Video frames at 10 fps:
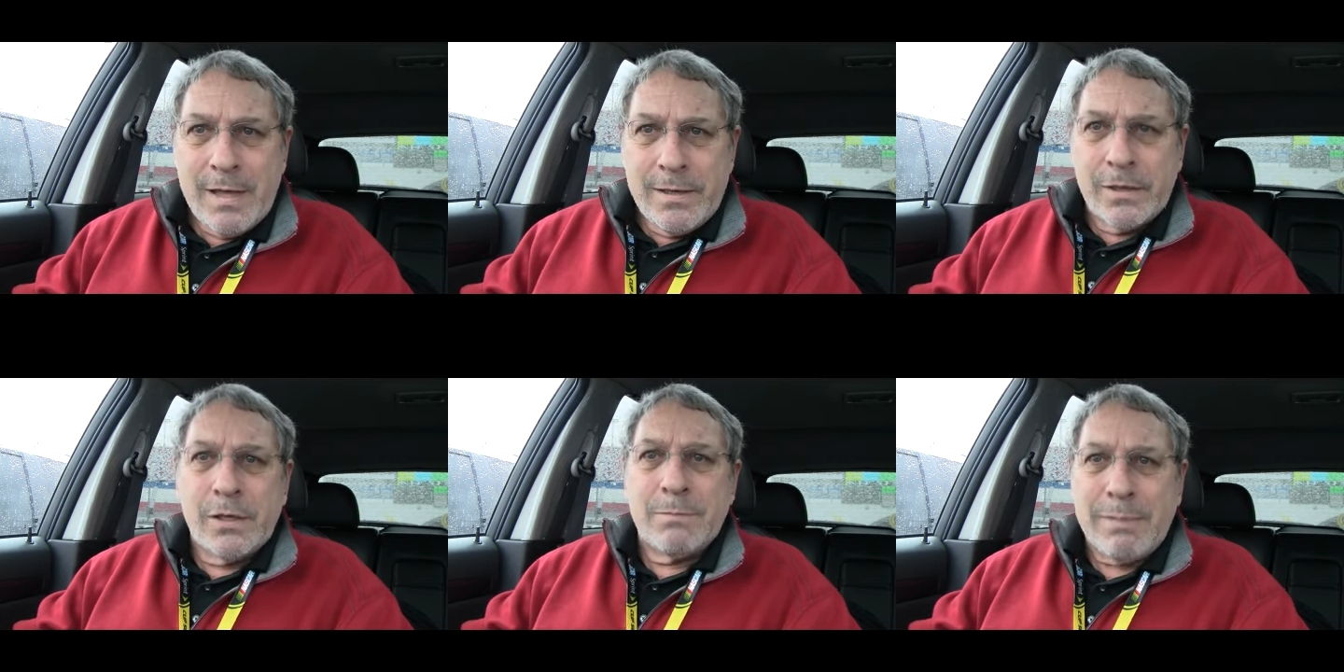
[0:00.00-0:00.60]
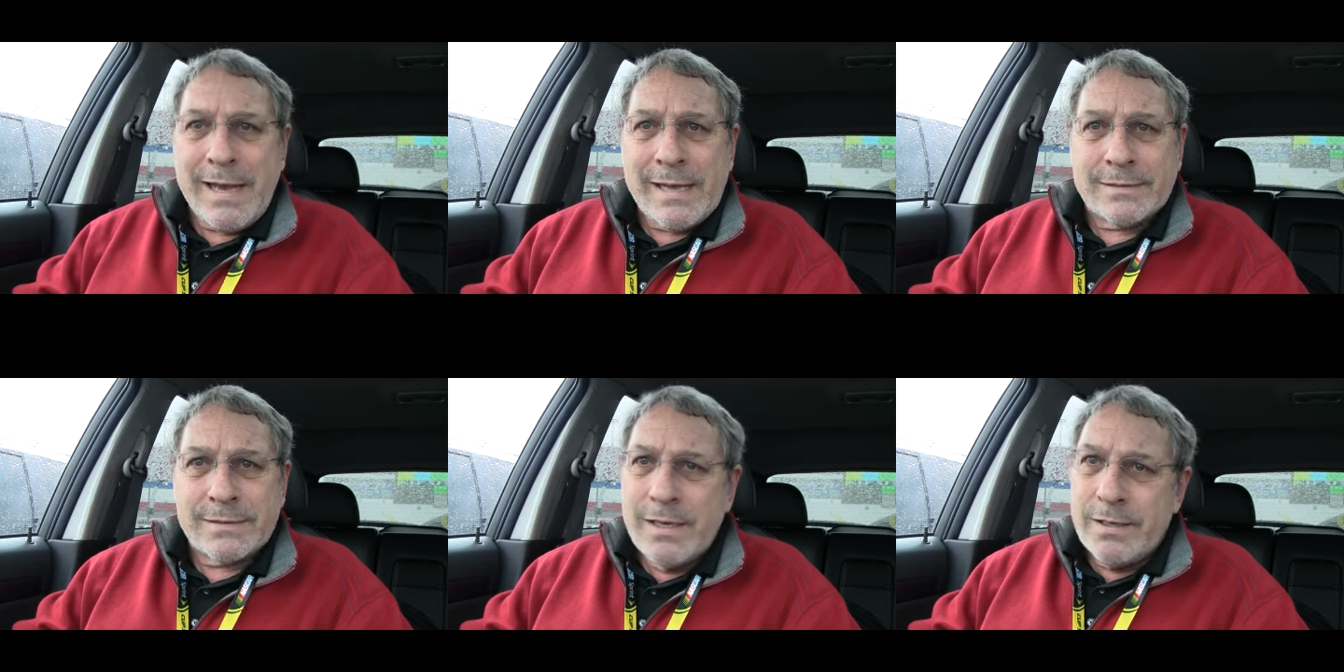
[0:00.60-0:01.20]
You couldn't
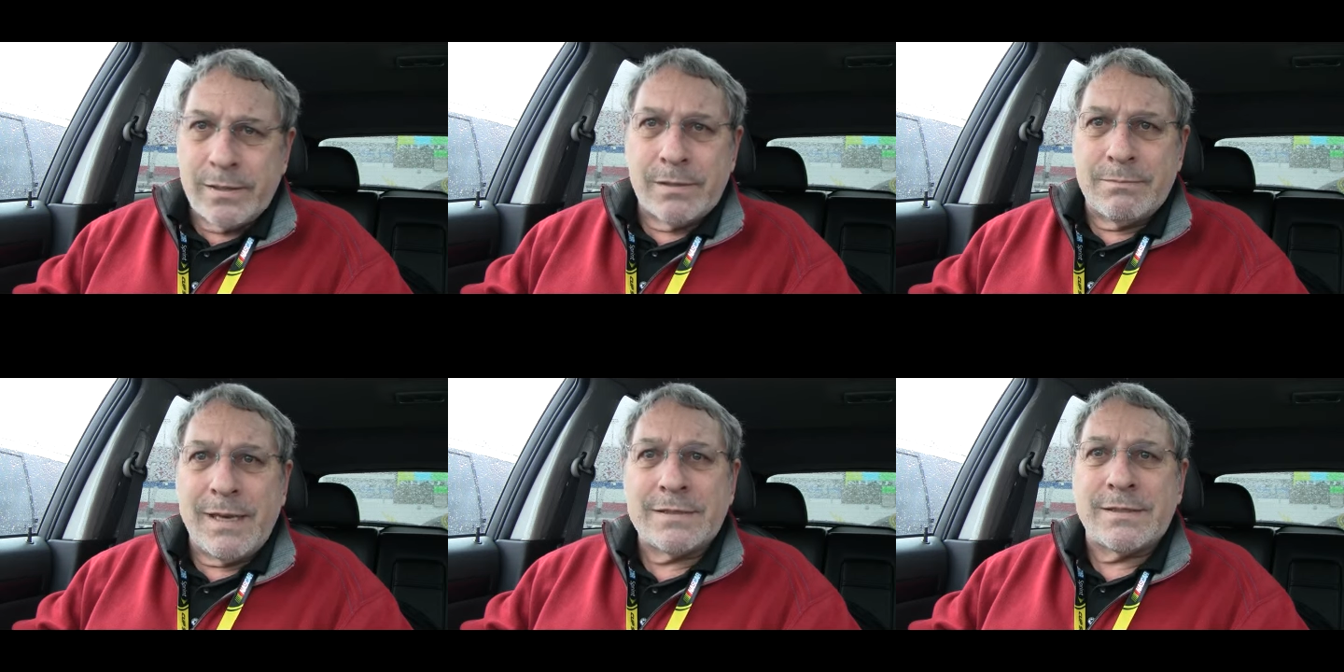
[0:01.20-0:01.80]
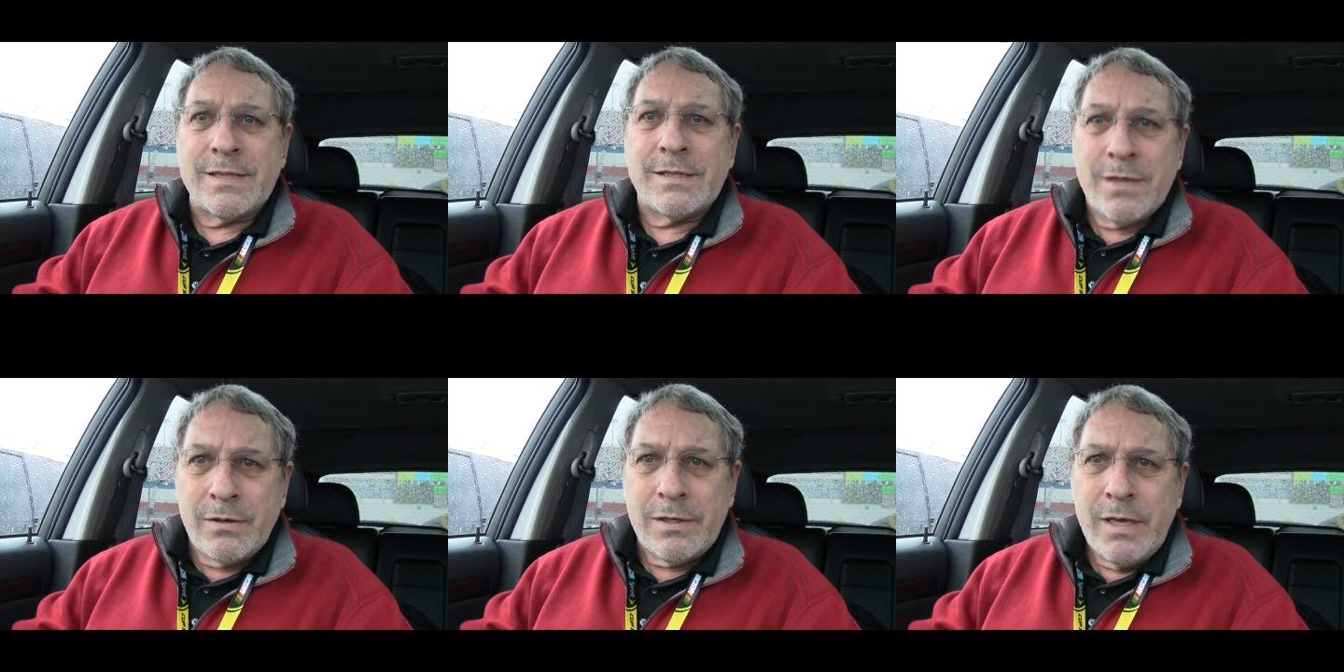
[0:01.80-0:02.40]
pass. You couldn't pass at
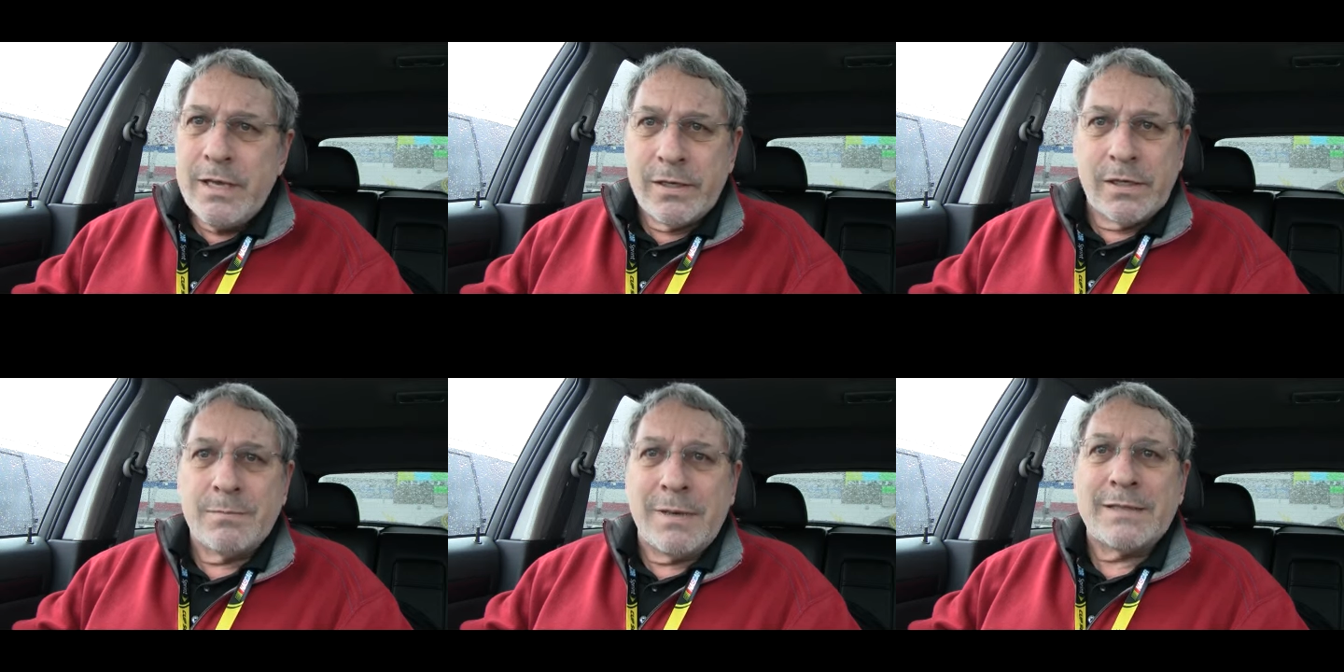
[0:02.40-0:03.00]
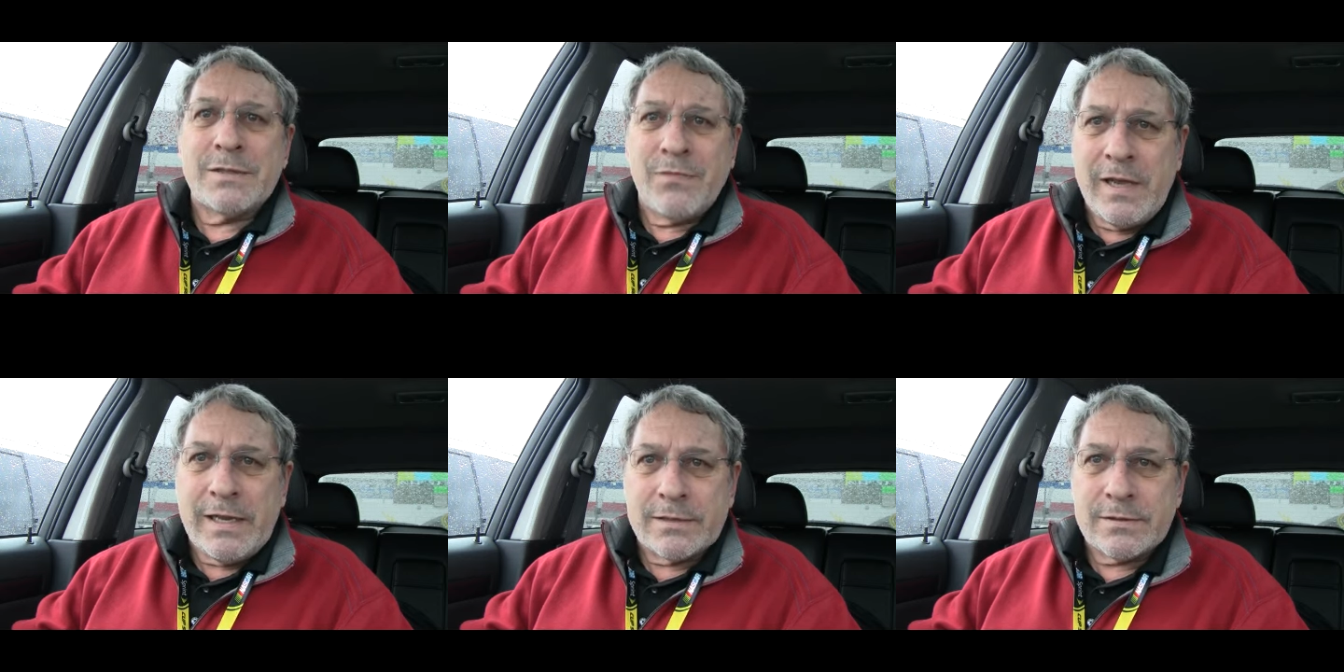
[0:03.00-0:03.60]
Daytona. You couldn't pass at
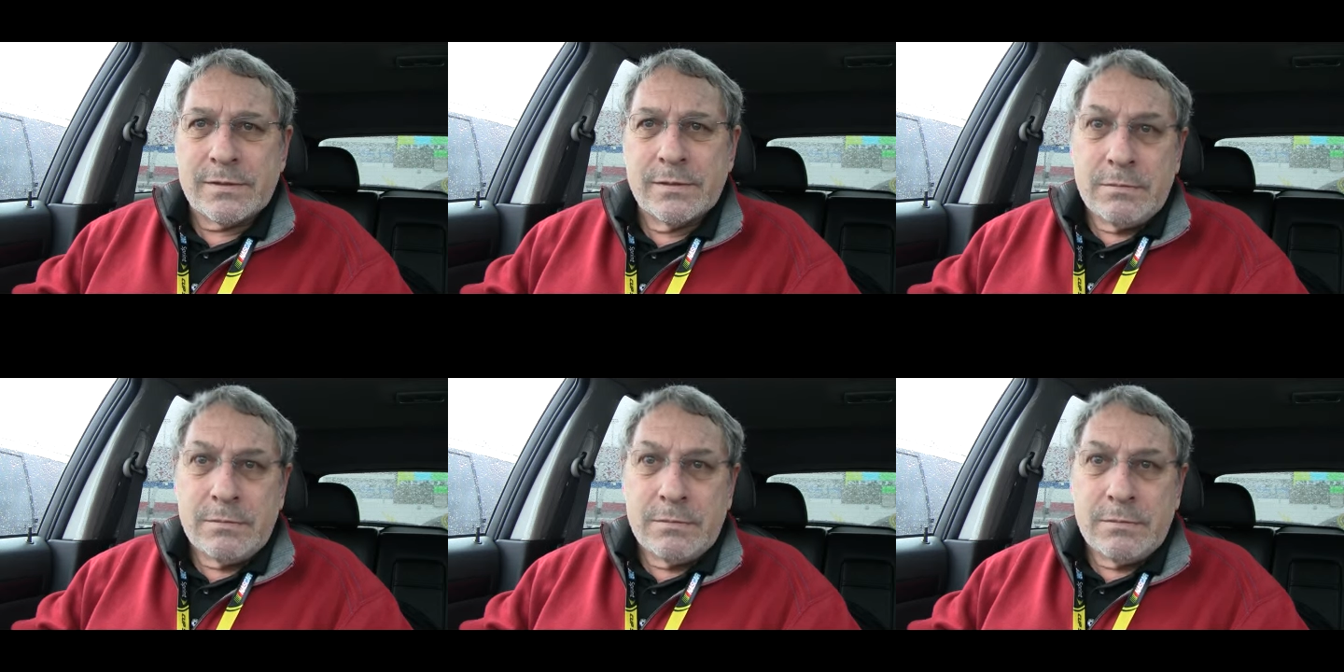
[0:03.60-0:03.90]
Phoenix.